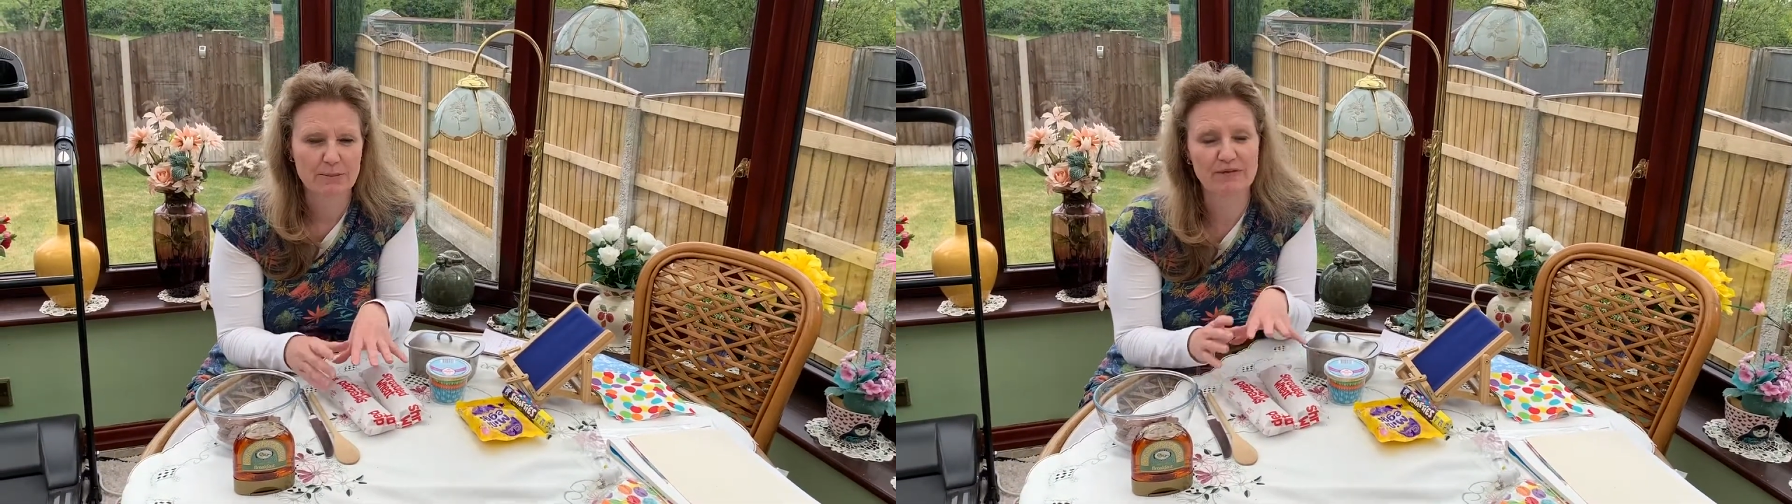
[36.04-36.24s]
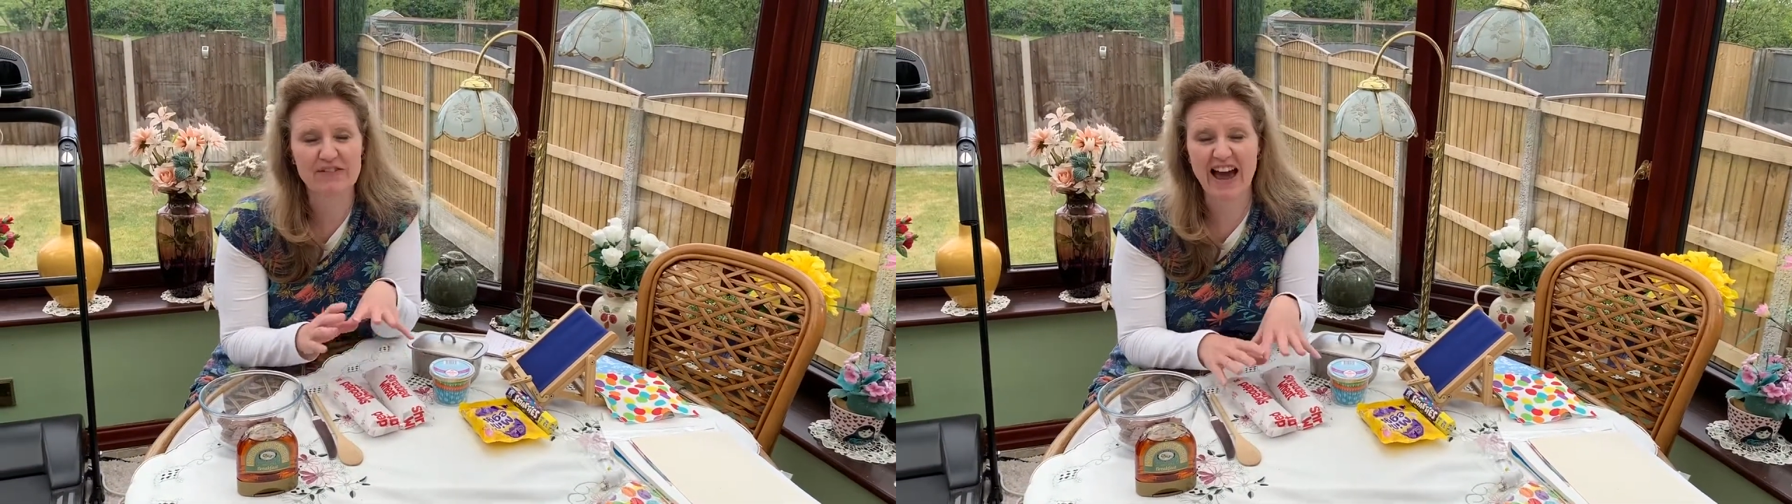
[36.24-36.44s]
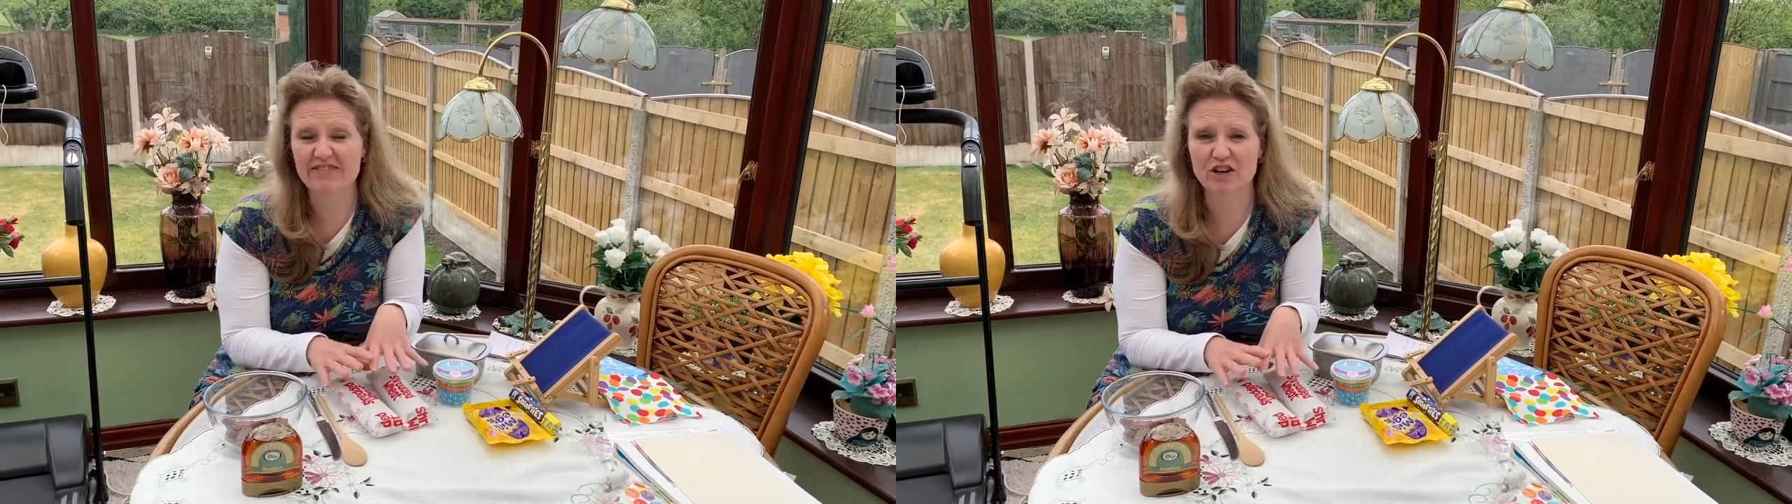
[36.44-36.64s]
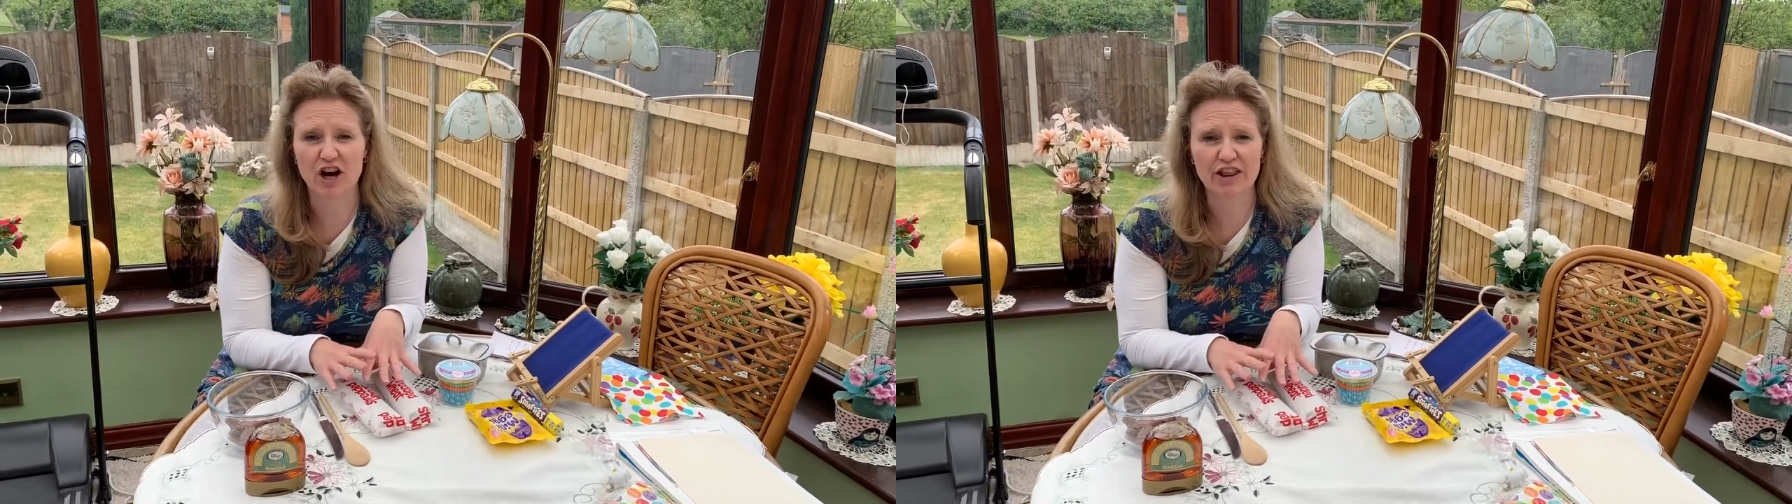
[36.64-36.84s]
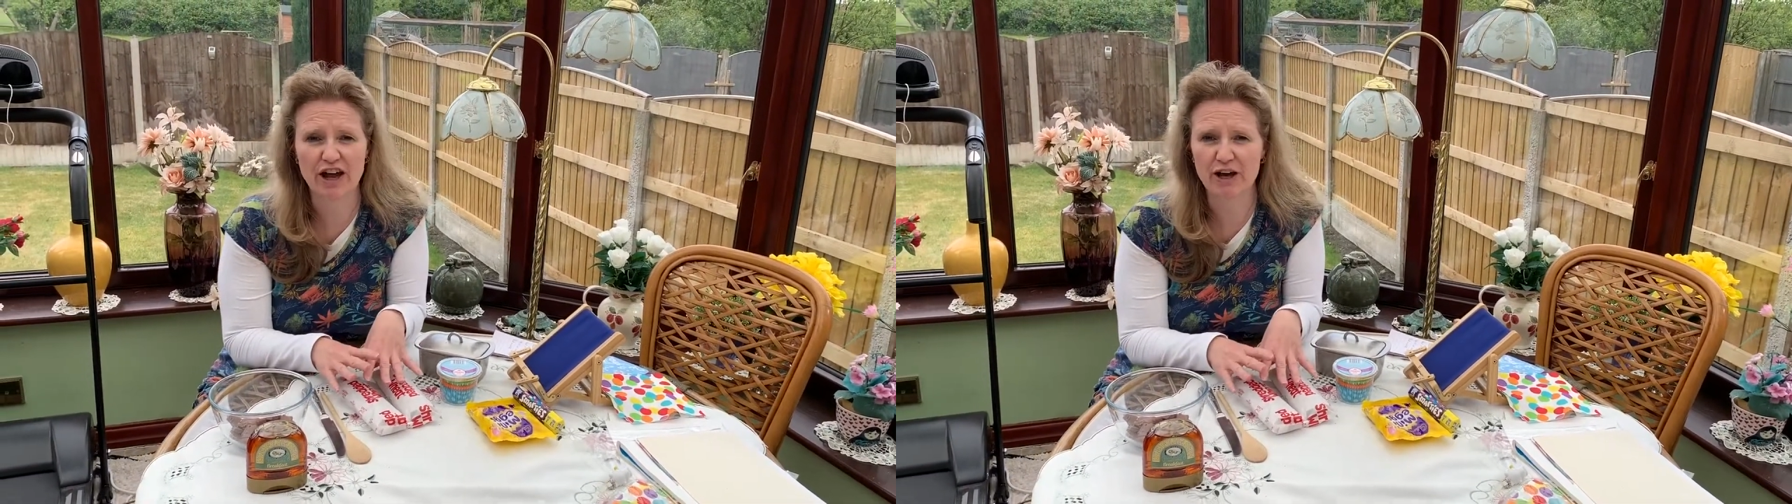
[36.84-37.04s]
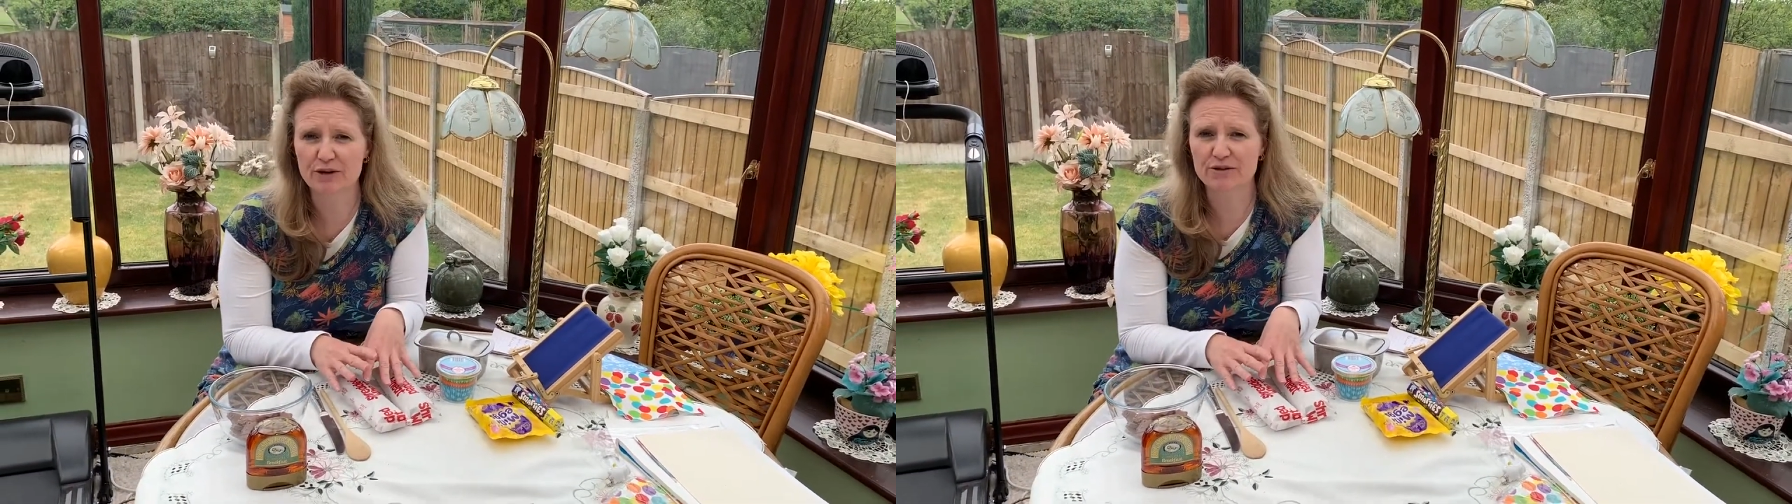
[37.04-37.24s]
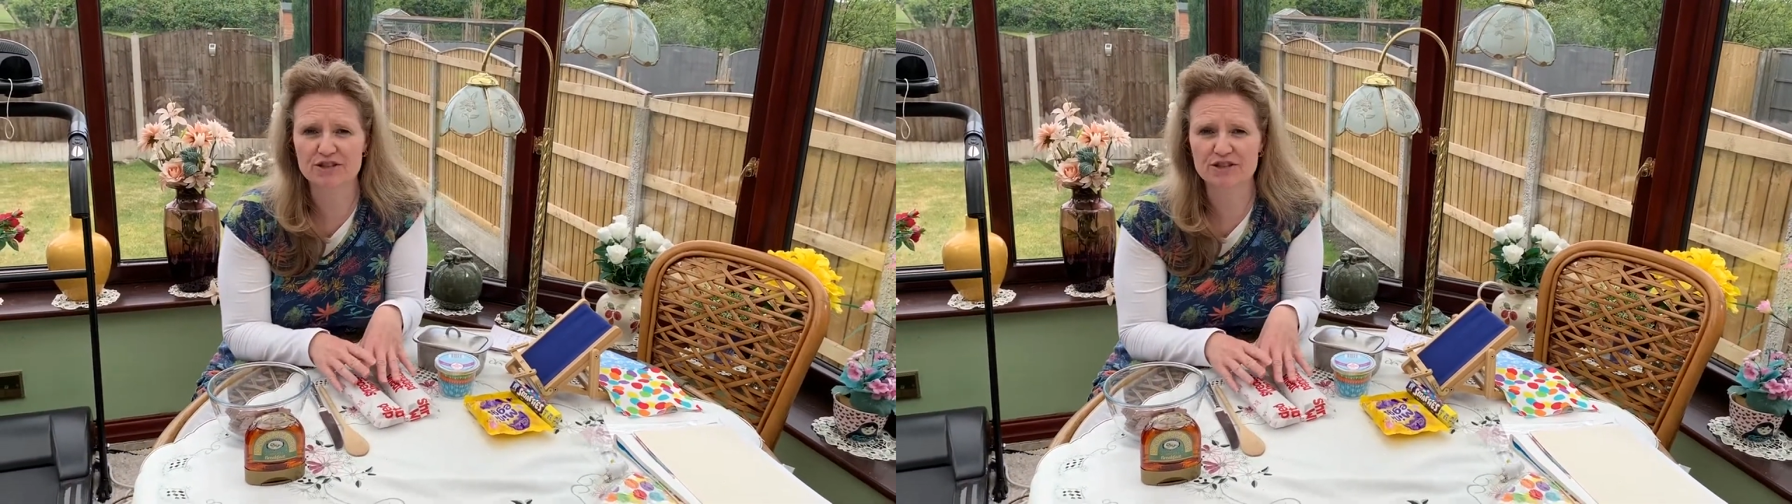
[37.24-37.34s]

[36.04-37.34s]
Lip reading: But if you haven't got those,